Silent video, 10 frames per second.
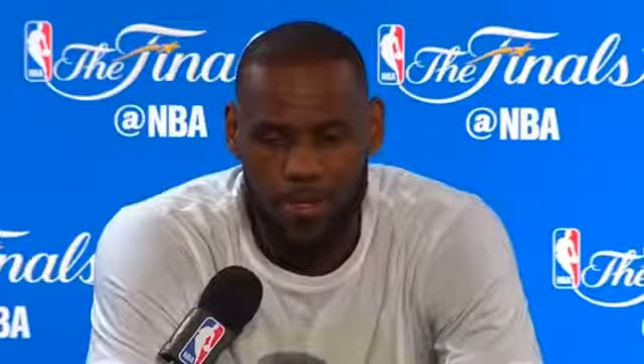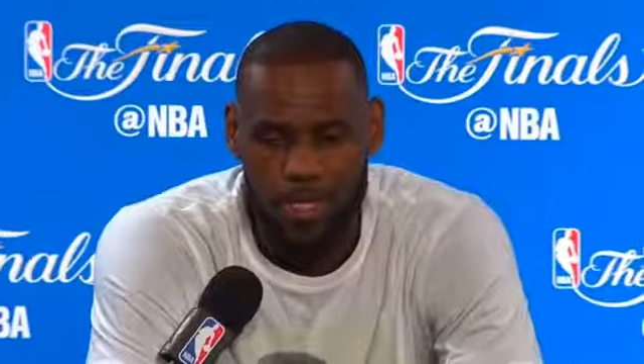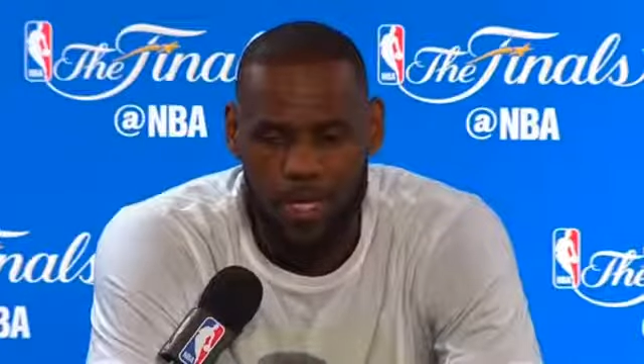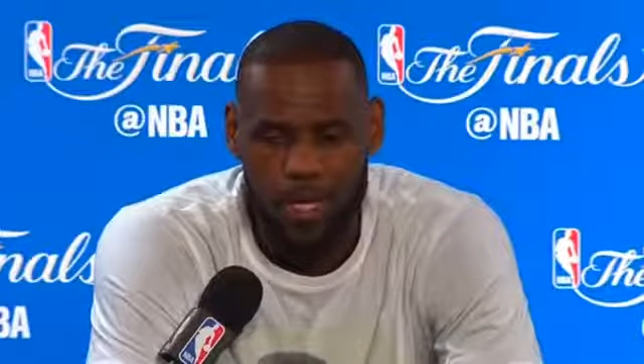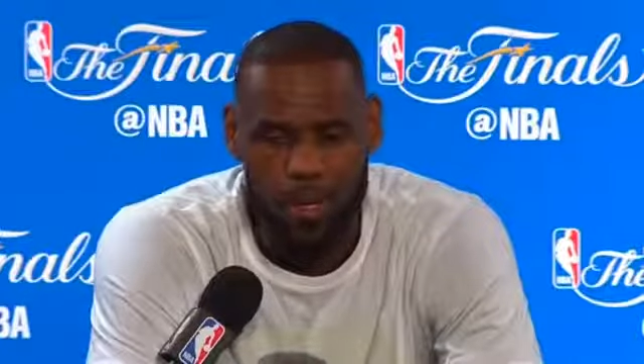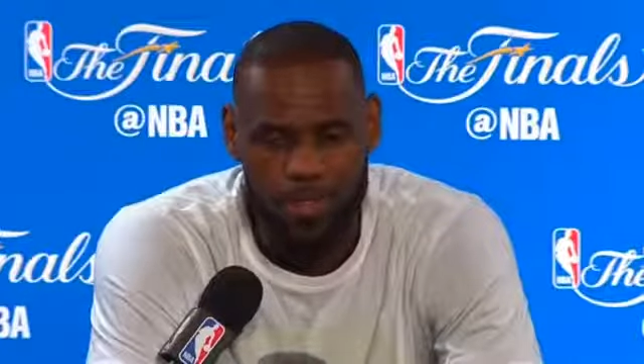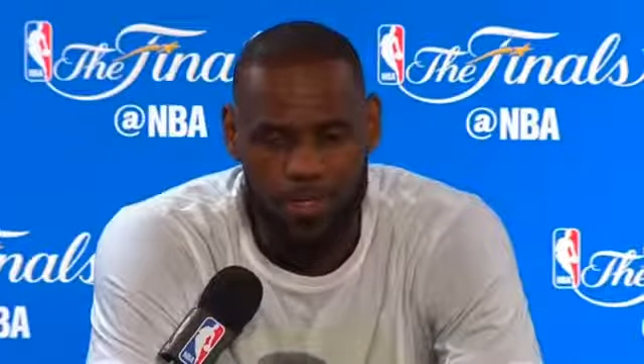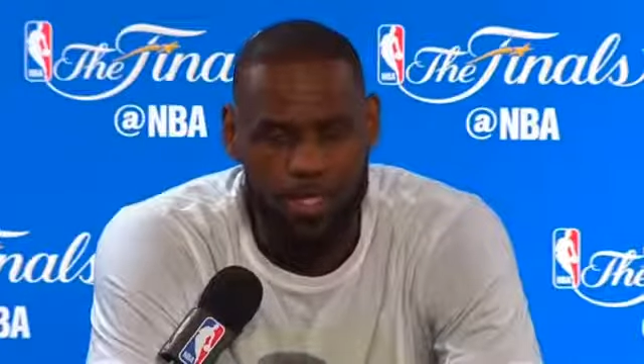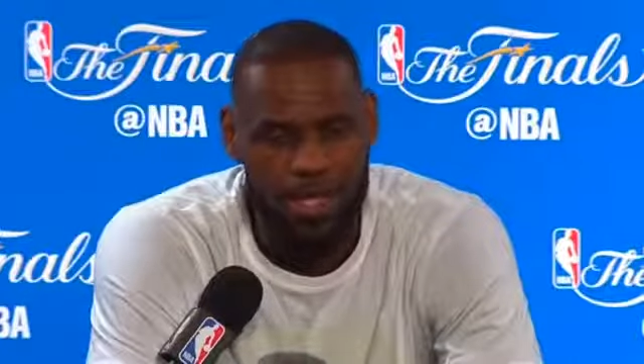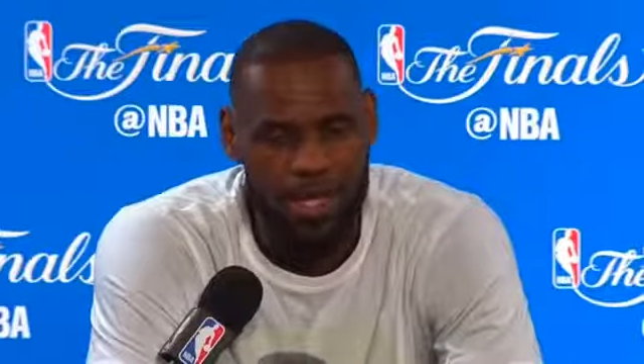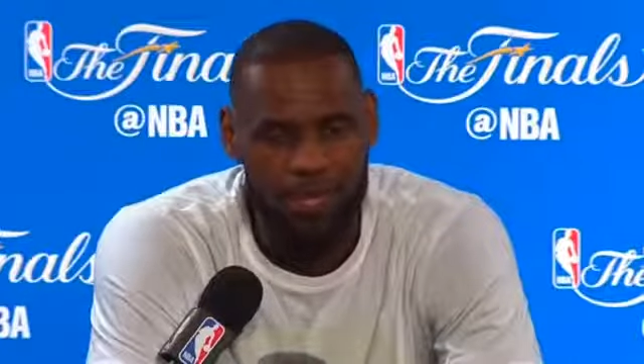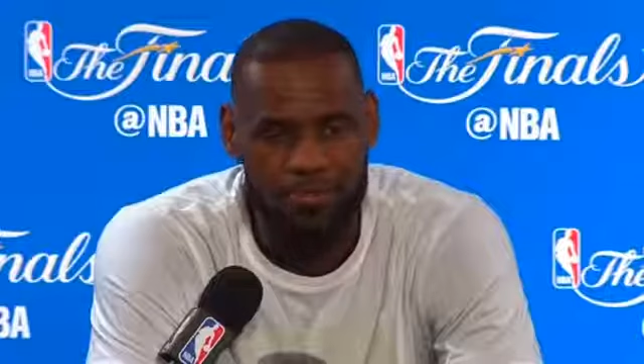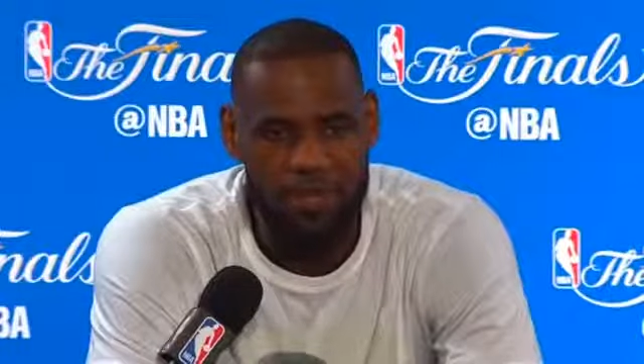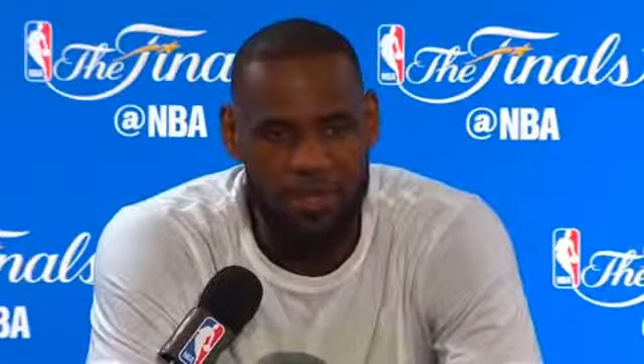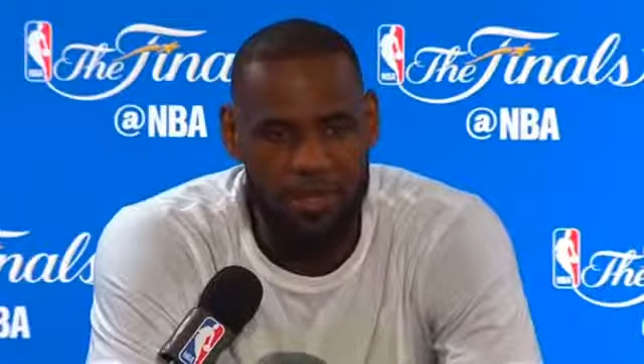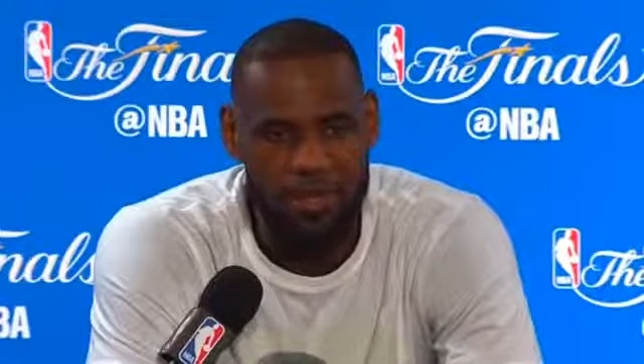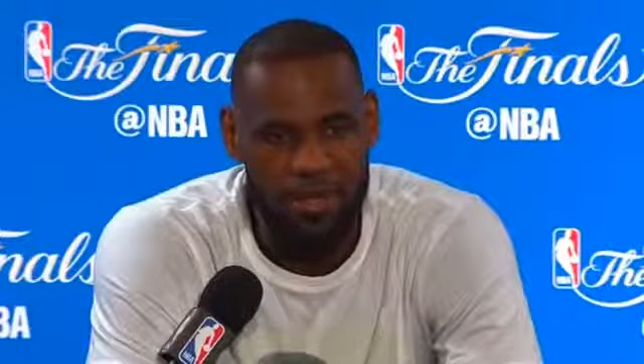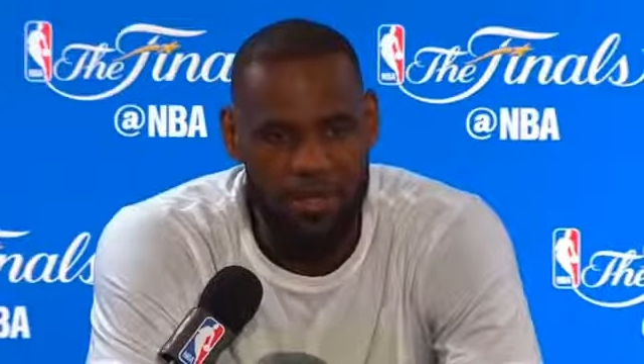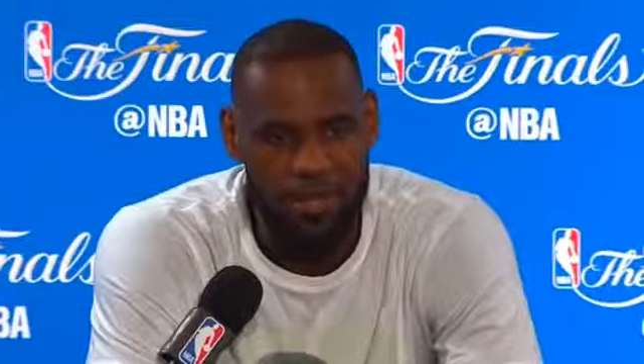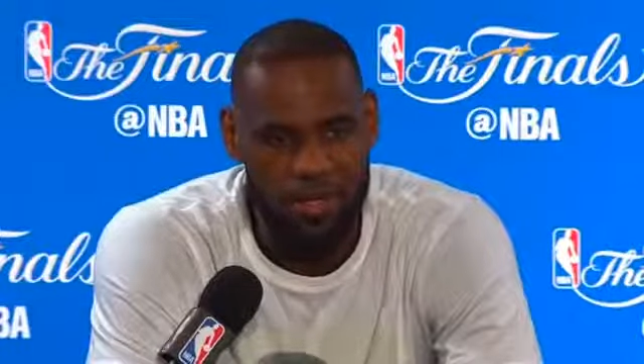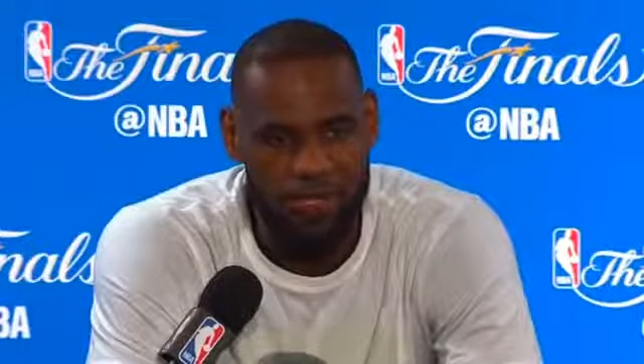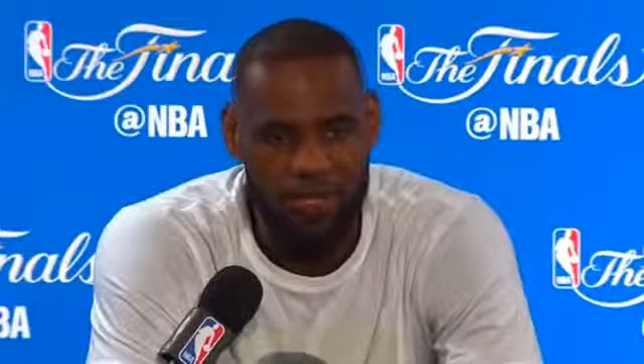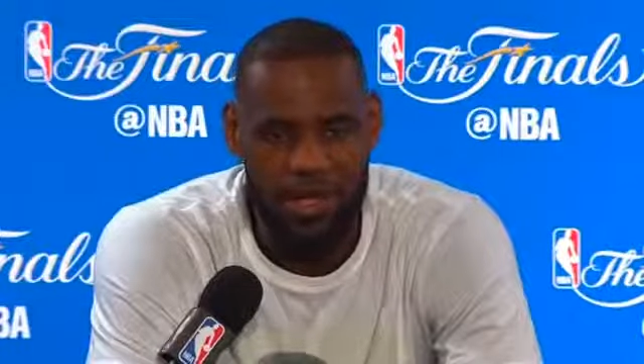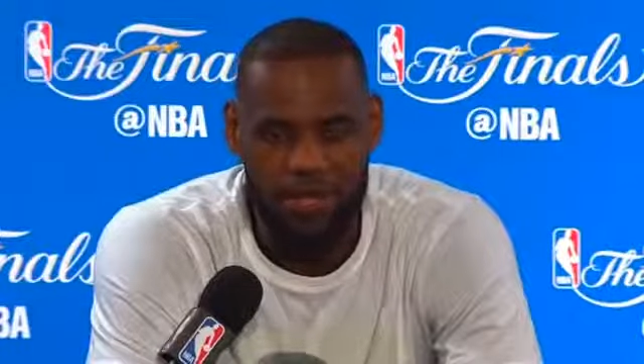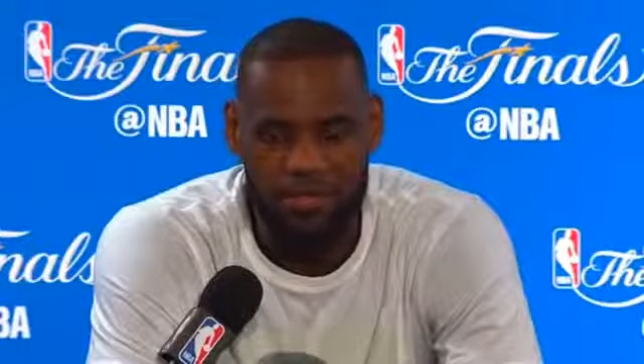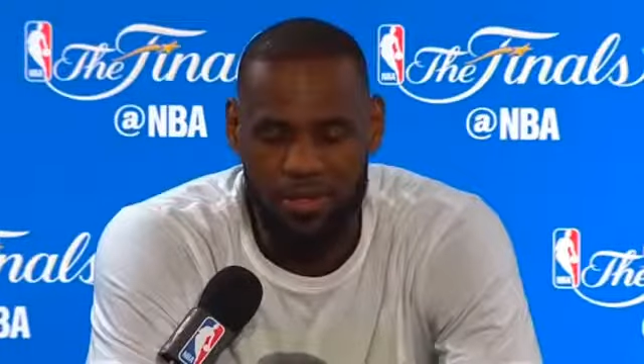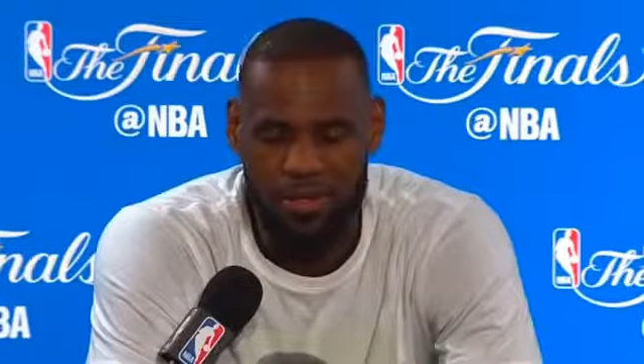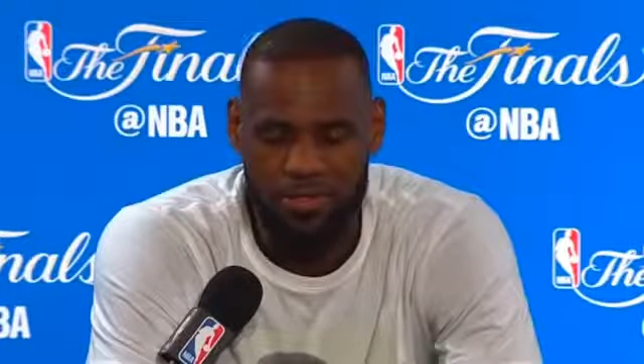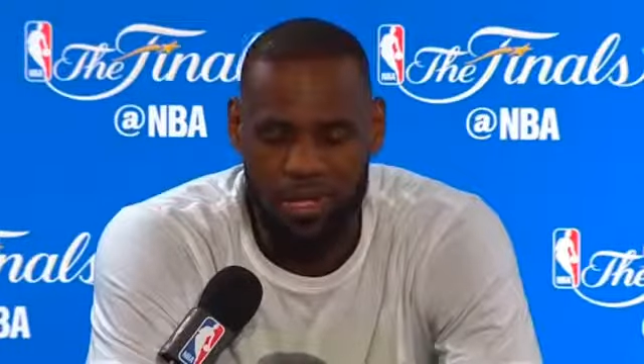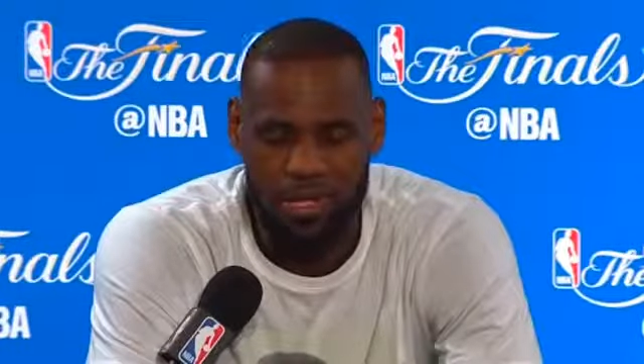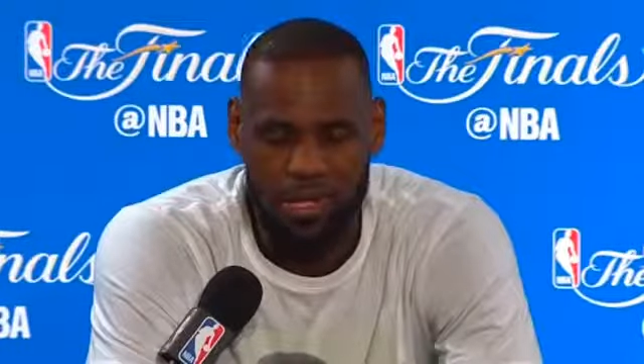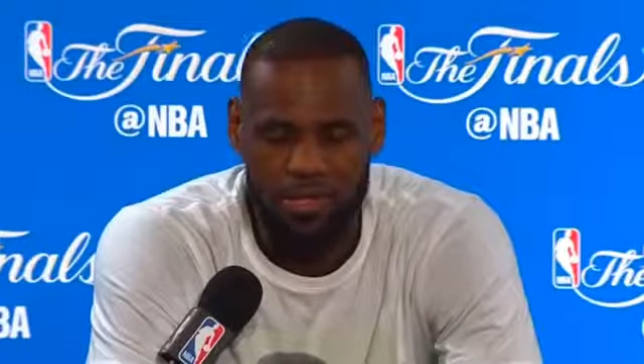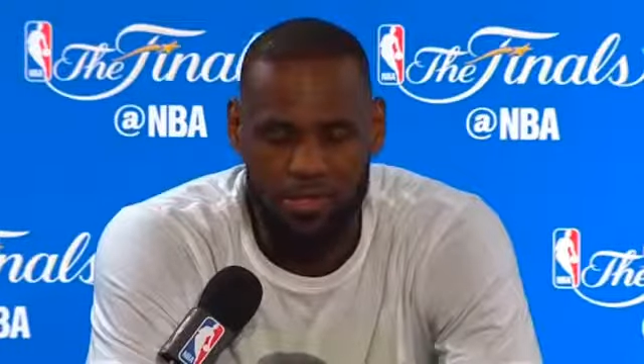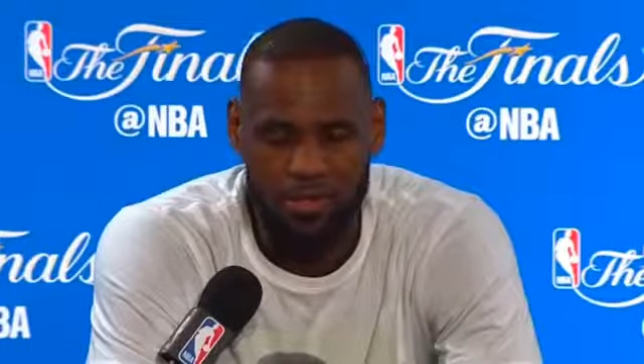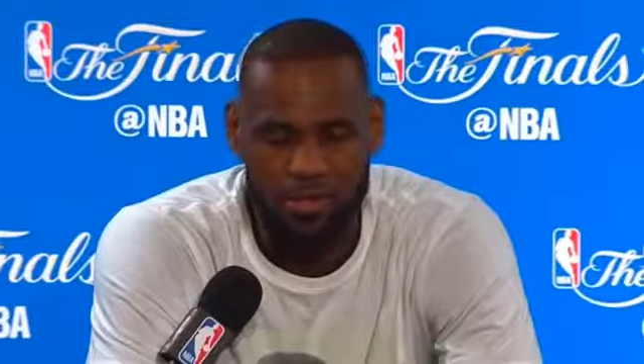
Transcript: uh, open to life and, and, and love life and things of that nature.